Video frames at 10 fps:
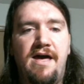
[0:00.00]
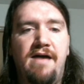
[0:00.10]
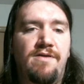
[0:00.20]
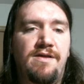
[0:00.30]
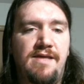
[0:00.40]

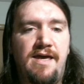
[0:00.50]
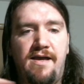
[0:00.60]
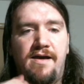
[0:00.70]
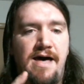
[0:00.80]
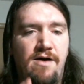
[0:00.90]

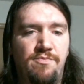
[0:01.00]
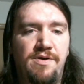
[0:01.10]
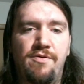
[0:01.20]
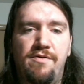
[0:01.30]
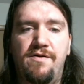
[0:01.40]
everything I'll
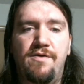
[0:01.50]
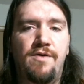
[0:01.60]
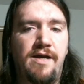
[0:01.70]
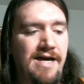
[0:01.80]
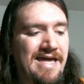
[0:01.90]
be
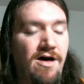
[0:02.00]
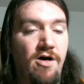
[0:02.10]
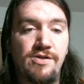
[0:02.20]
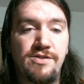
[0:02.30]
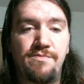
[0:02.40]
reviewing, and
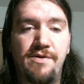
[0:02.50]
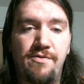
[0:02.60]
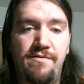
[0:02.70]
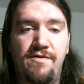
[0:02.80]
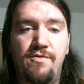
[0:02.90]
I'll also
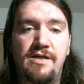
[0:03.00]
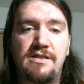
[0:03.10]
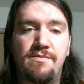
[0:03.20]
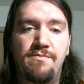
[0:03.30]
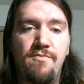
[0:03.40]
be
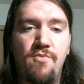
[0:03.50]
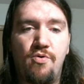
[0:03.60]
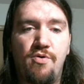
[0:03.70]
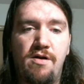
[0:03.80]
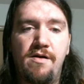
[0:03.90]
reviewing some
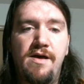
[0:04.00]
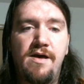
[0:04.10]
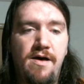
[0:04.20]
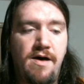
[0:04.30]
more